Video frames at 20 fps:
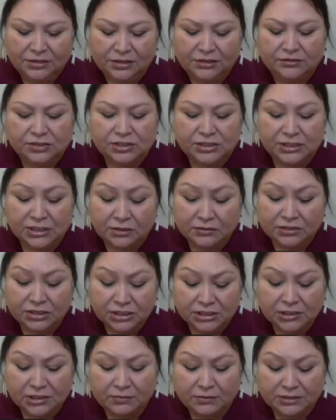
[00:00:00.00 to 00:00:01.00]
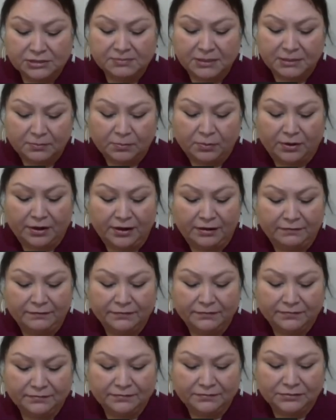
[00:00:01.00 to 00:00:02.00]
you know, she's always been
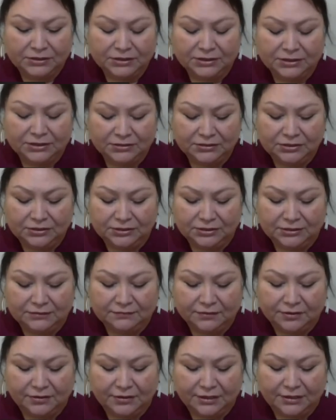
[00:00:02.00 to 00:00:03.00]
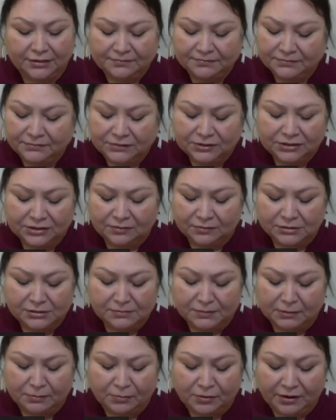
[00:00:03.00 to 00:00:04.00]
brave. She's
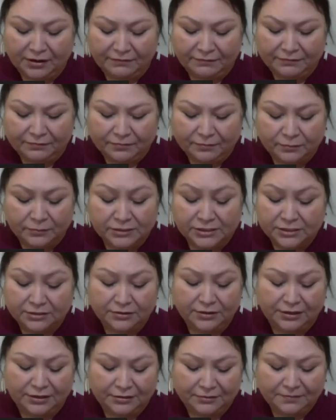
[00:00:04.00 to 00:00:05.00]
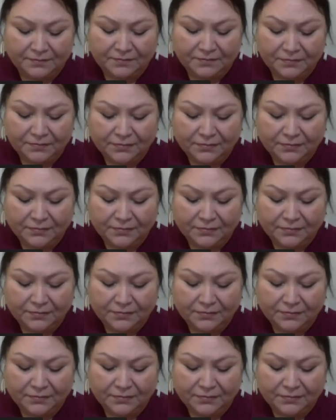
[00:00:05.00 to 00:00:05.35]
always been brave, resilient.